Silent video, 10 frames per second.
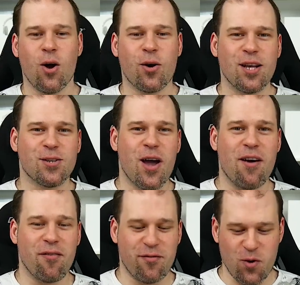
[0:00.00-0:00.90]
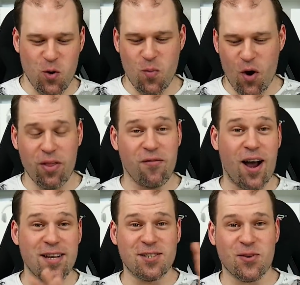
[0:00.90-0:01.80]
Okay, so I have a few more
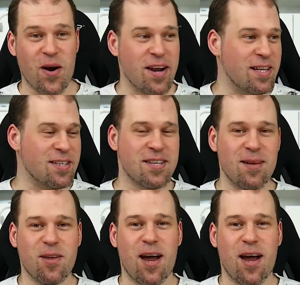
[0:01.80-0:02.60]
devices running at the same